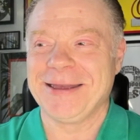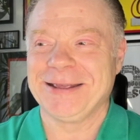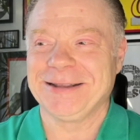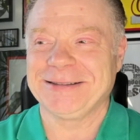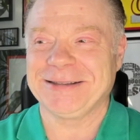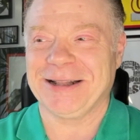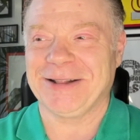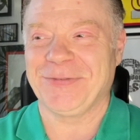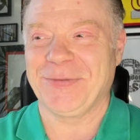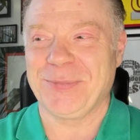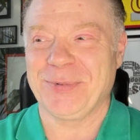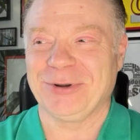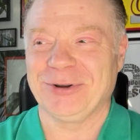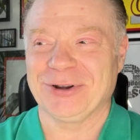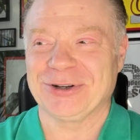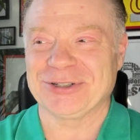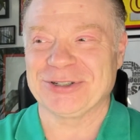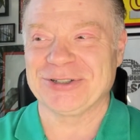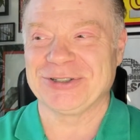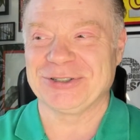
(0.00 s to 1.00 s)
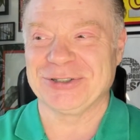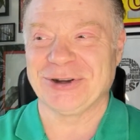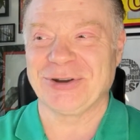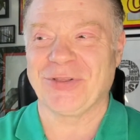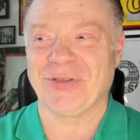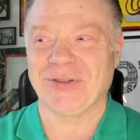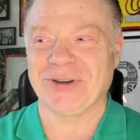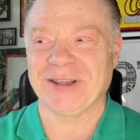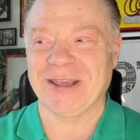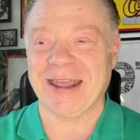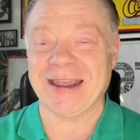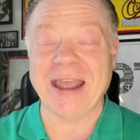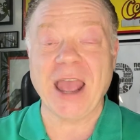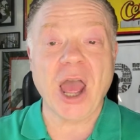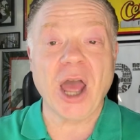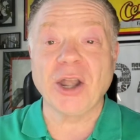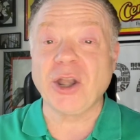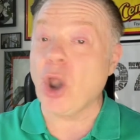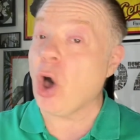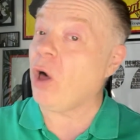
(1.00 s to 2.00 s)
Delphi Productions, Jonathan King?
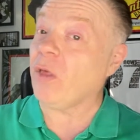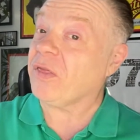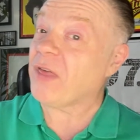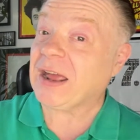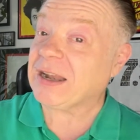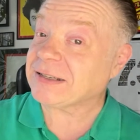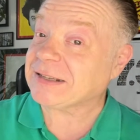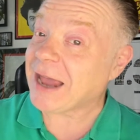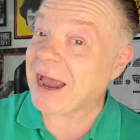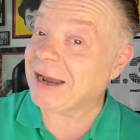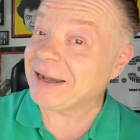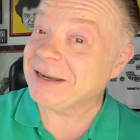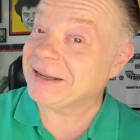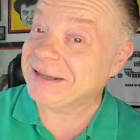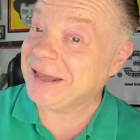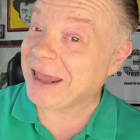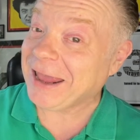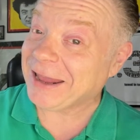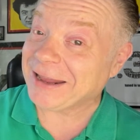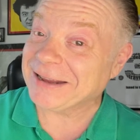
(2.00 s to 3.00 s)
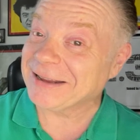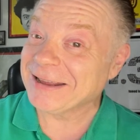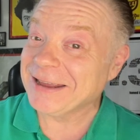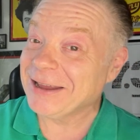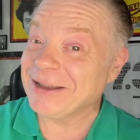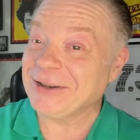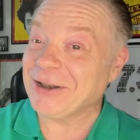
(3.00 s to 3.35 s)
Not that kind of king.